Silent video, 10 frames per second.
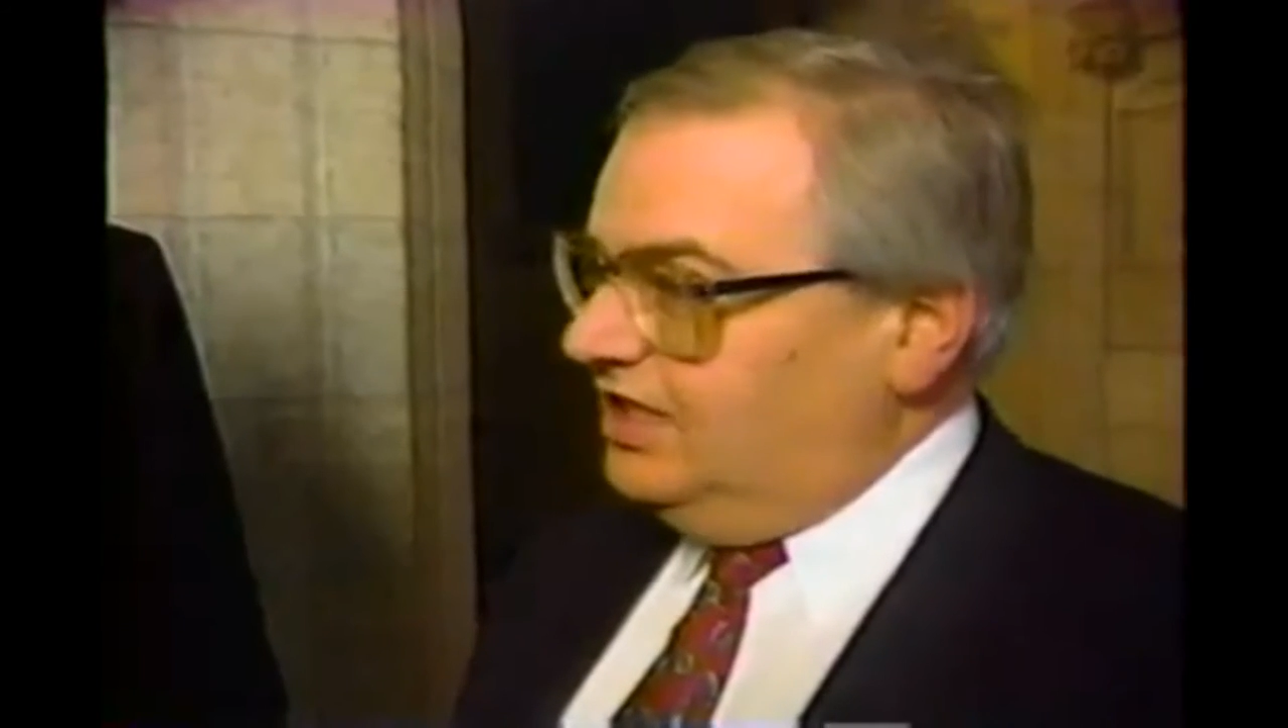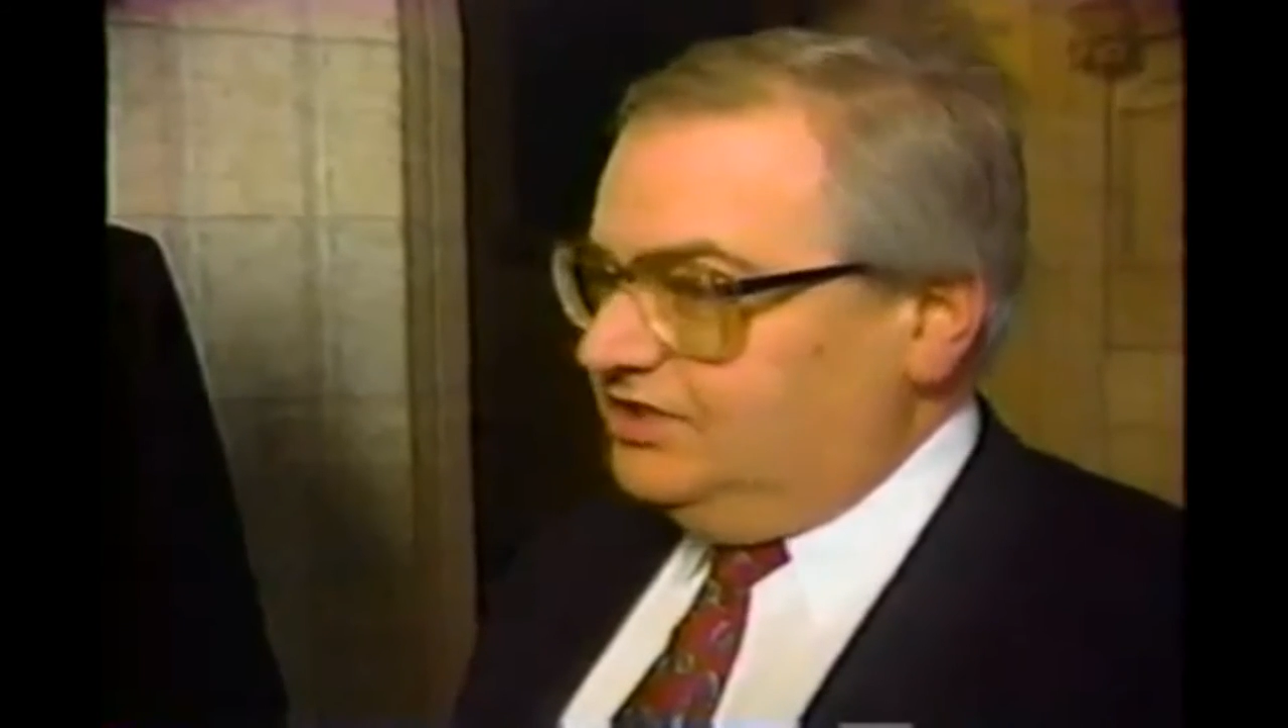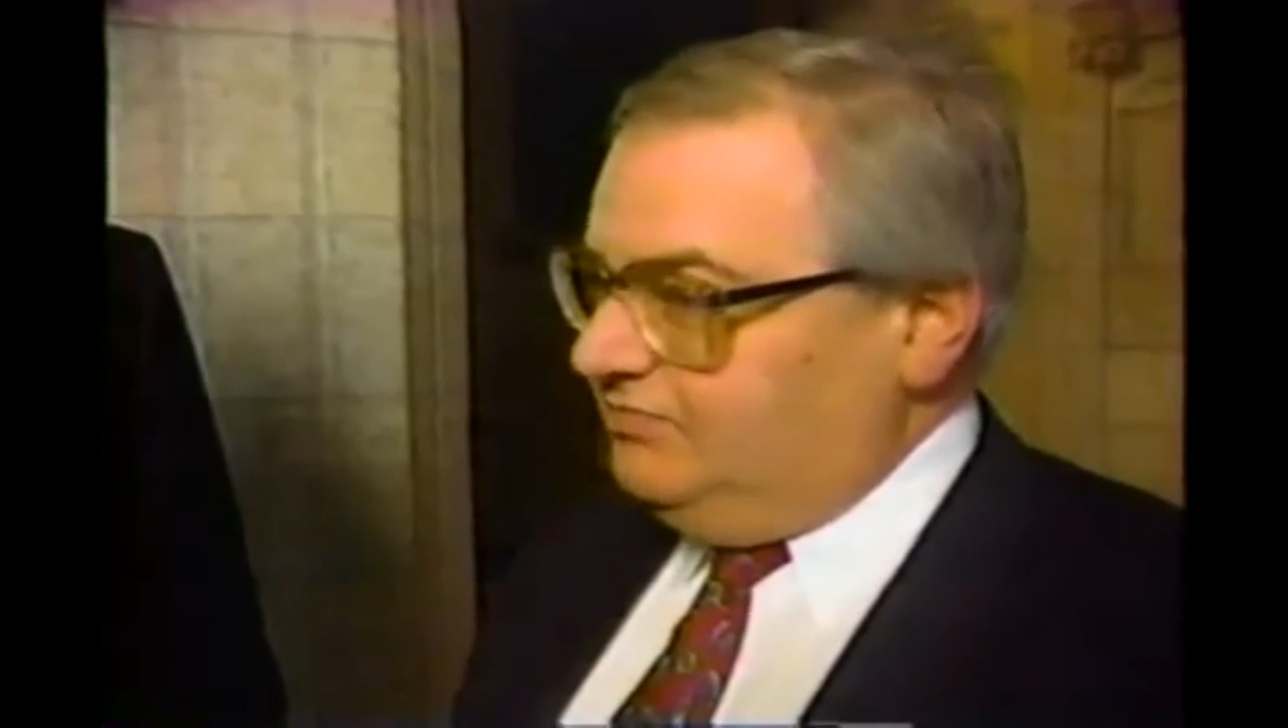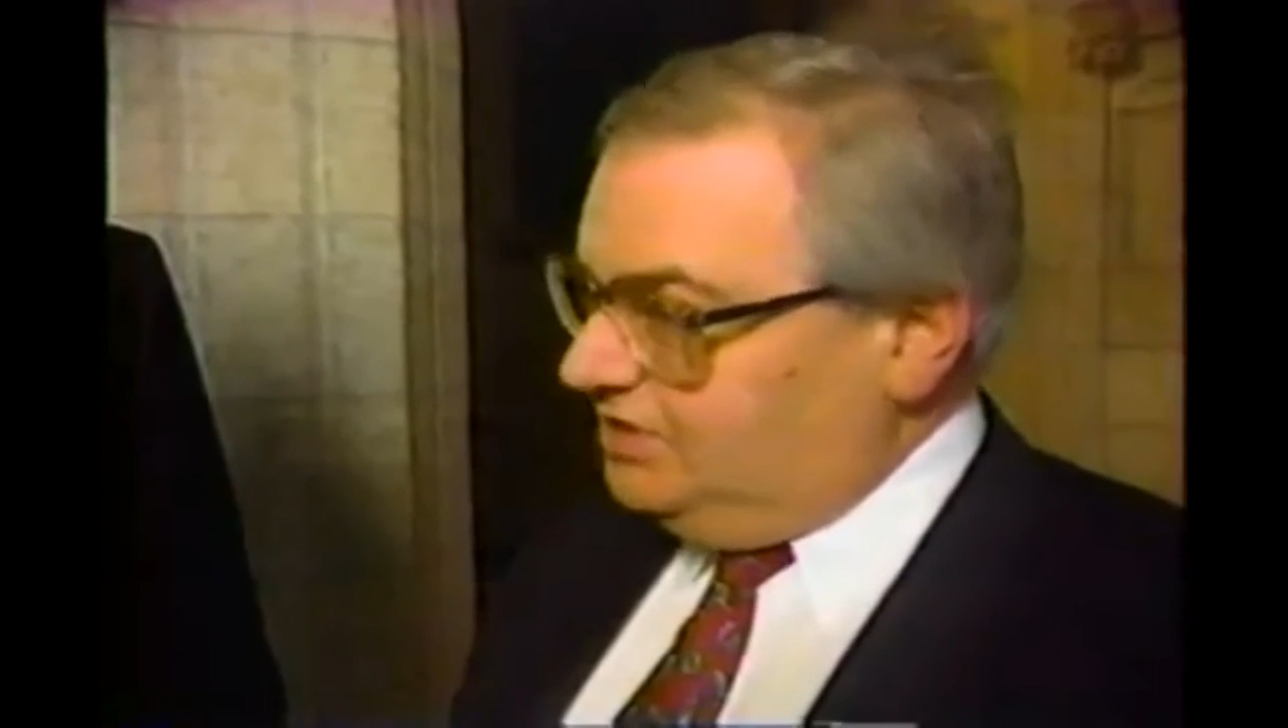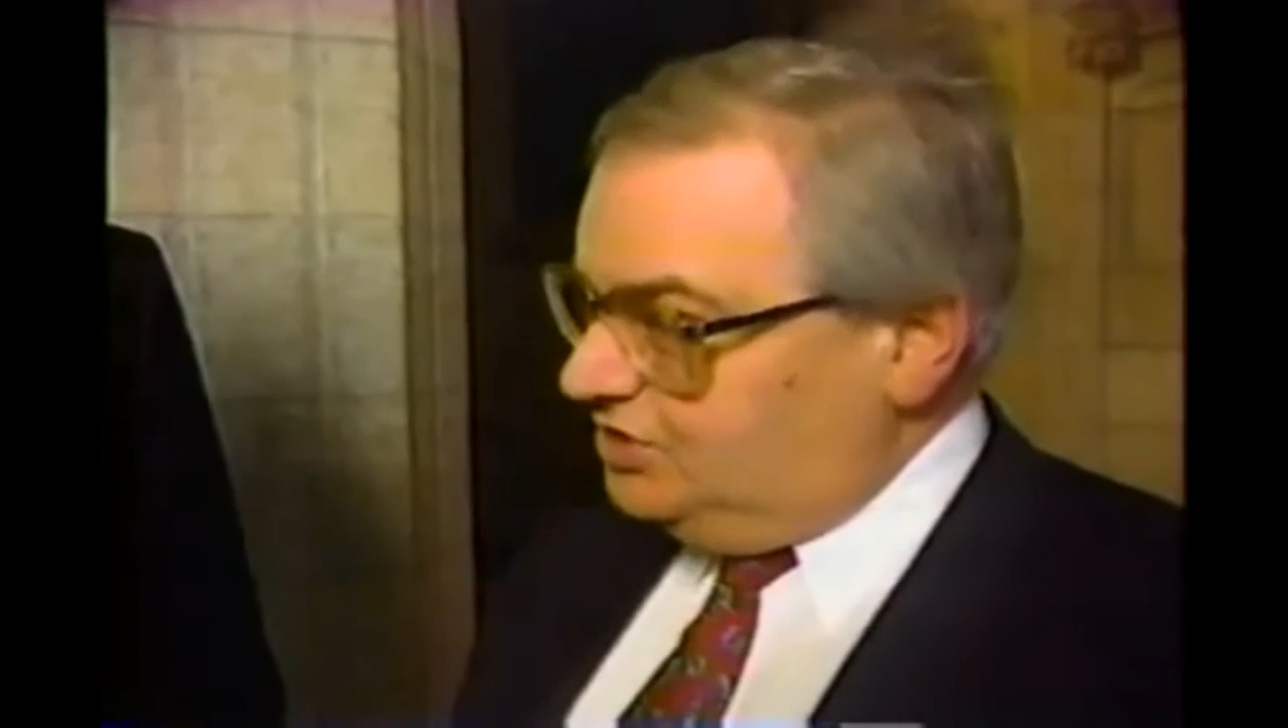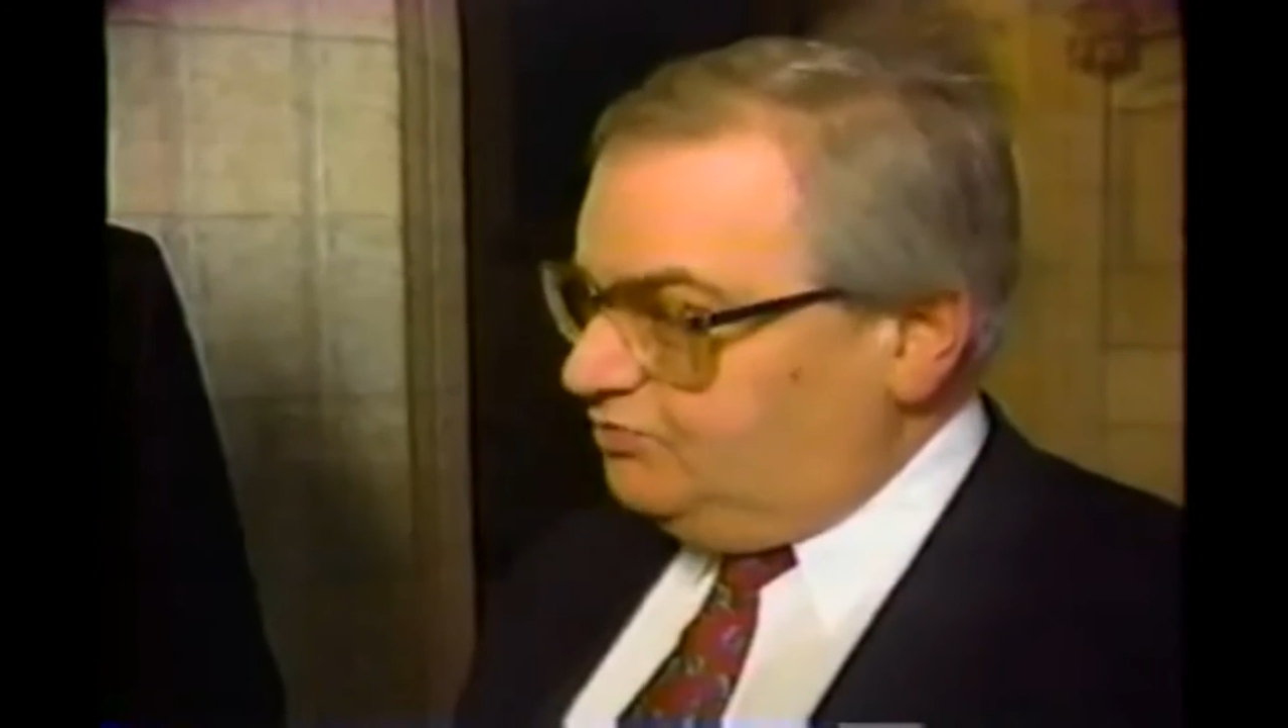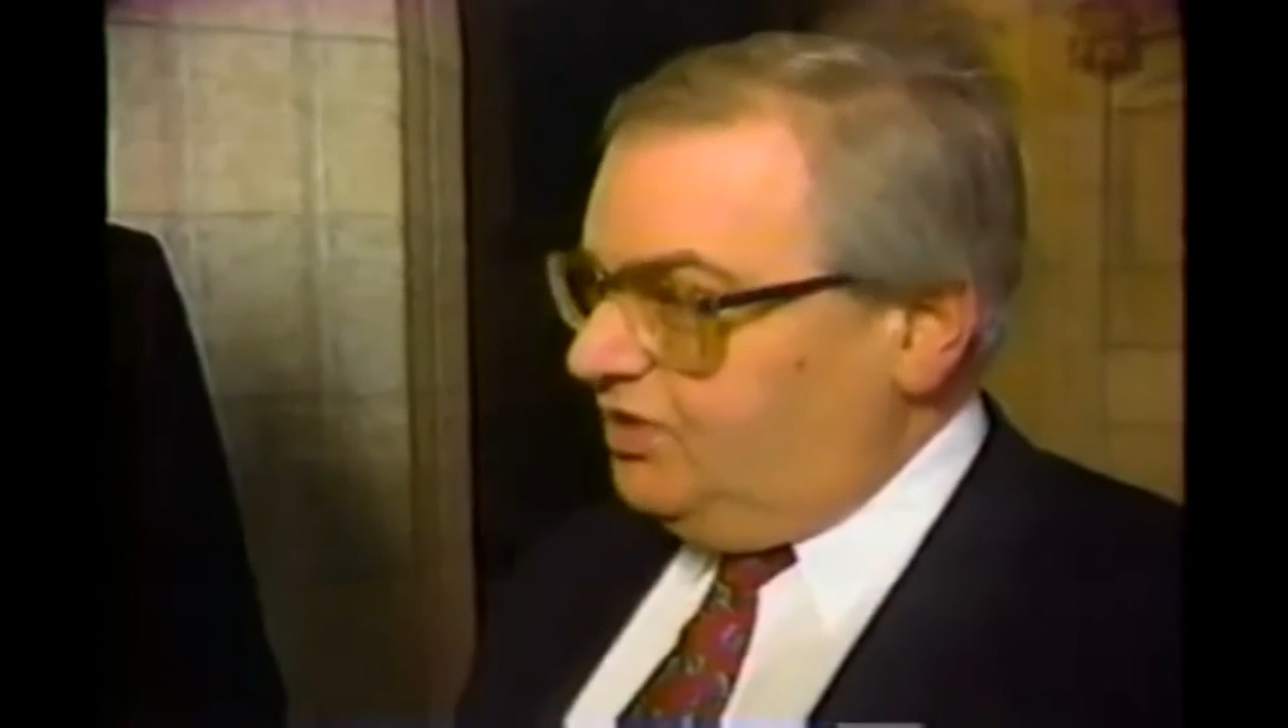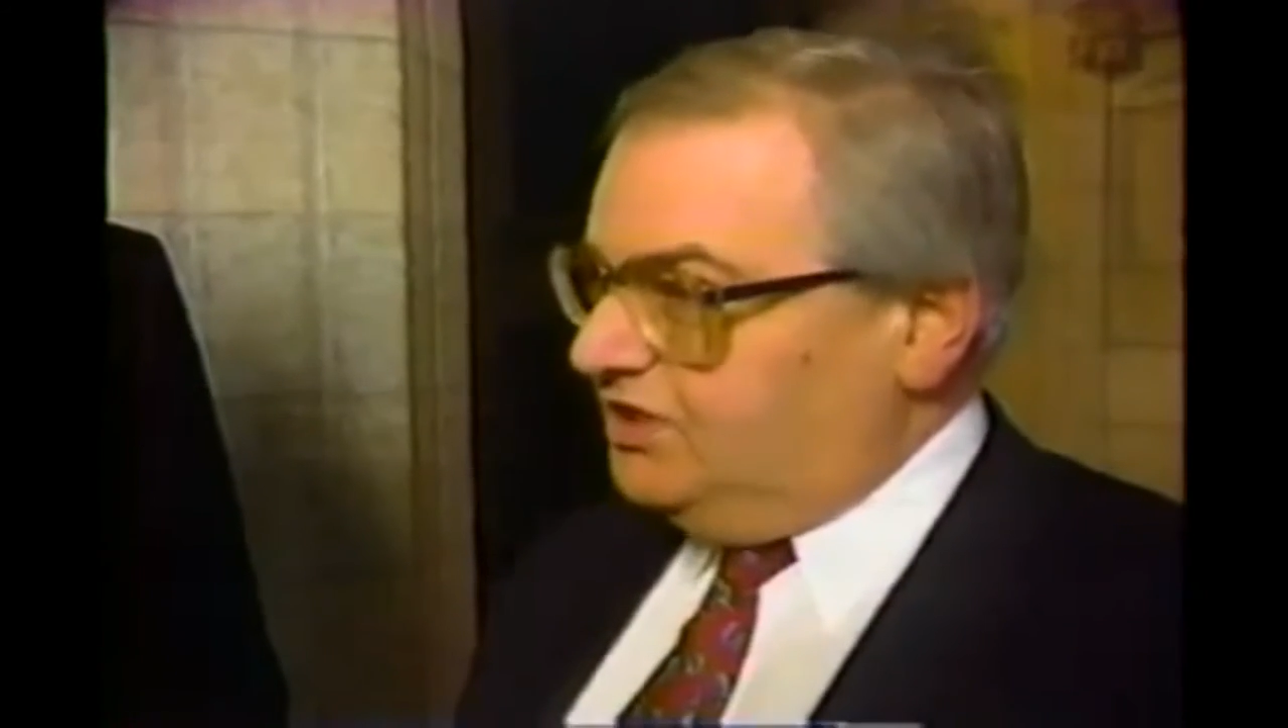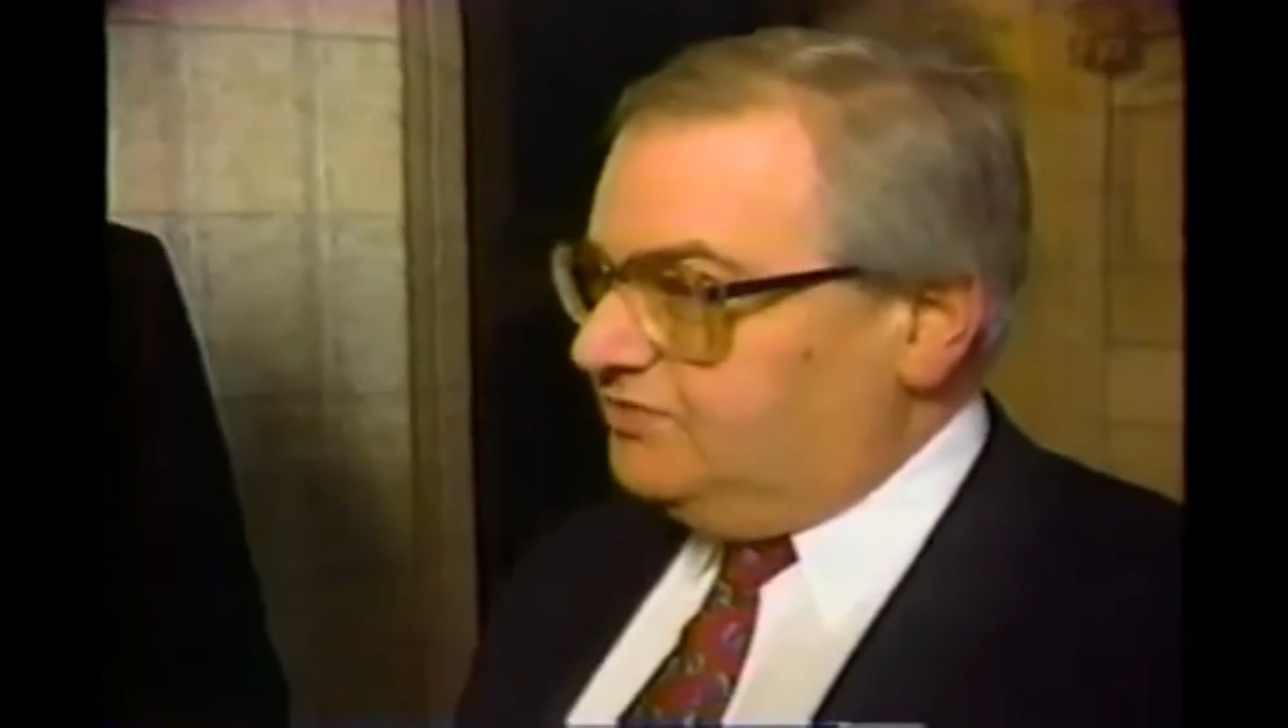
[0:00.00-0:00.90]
Reform Party to